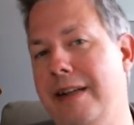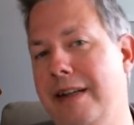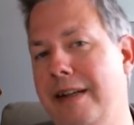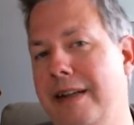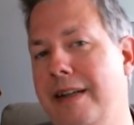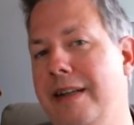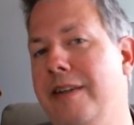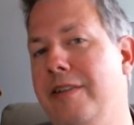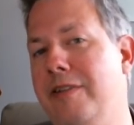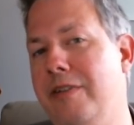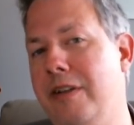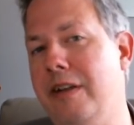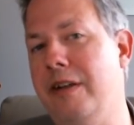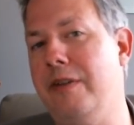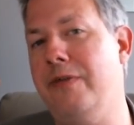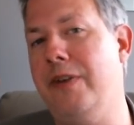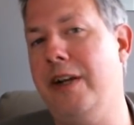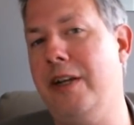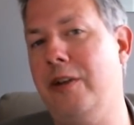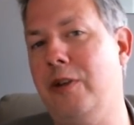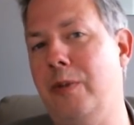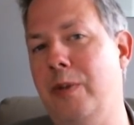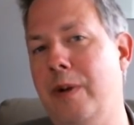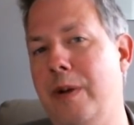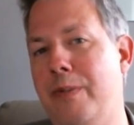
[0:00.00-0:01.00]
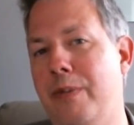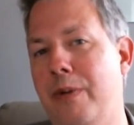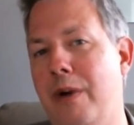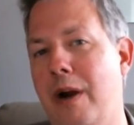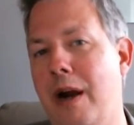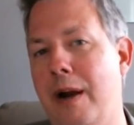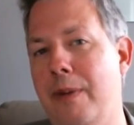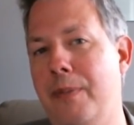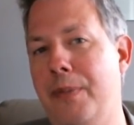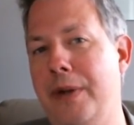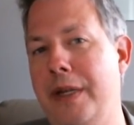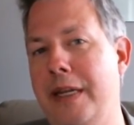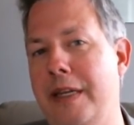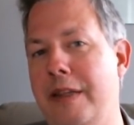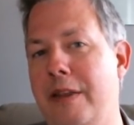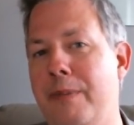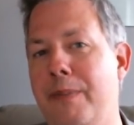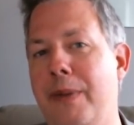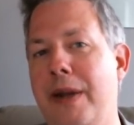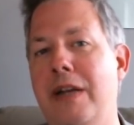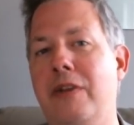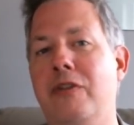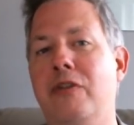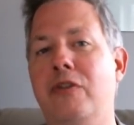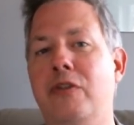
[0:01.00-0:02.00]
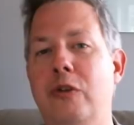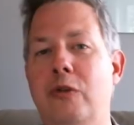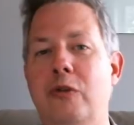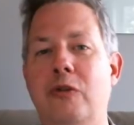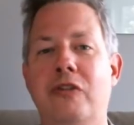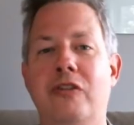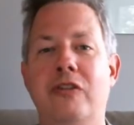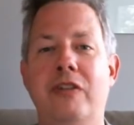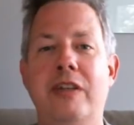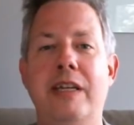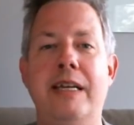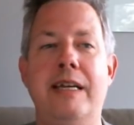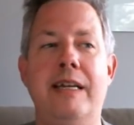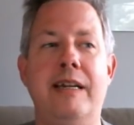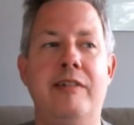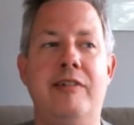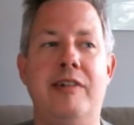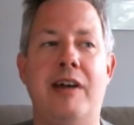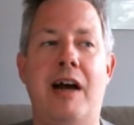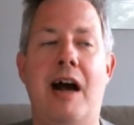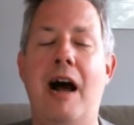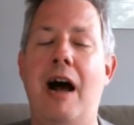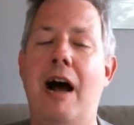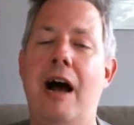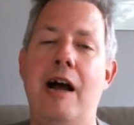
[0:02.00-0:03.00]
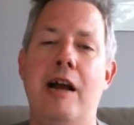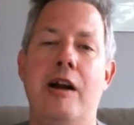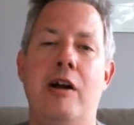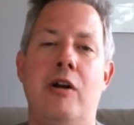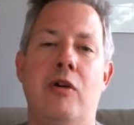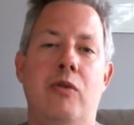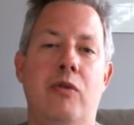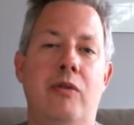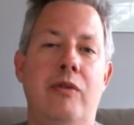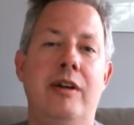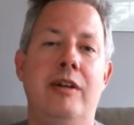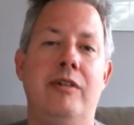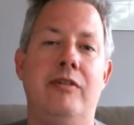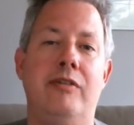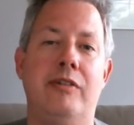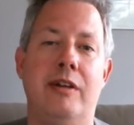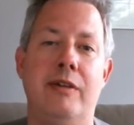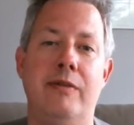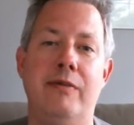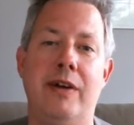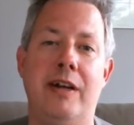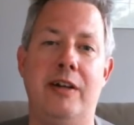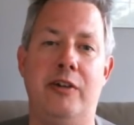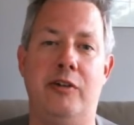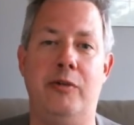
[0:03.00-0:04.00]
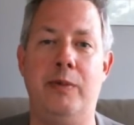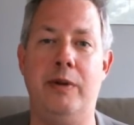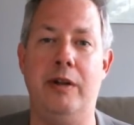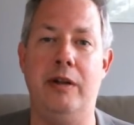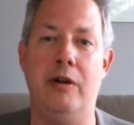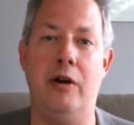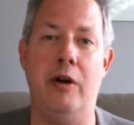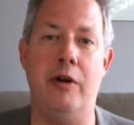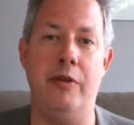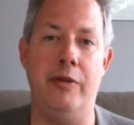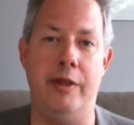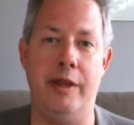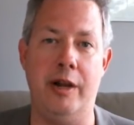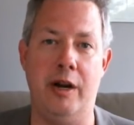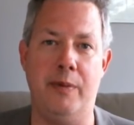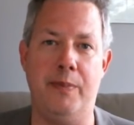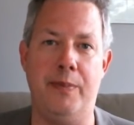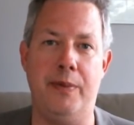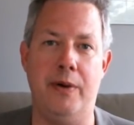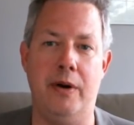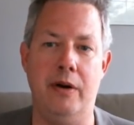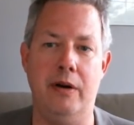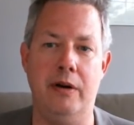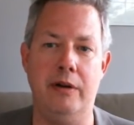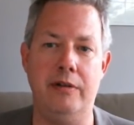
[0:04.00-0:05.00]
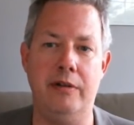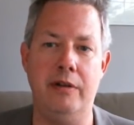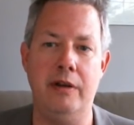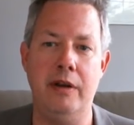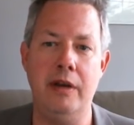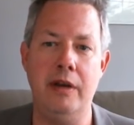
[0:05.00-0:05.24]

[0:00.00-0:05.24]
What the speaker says: It is an investment property. The banks do see it as a higher risk investment on their part.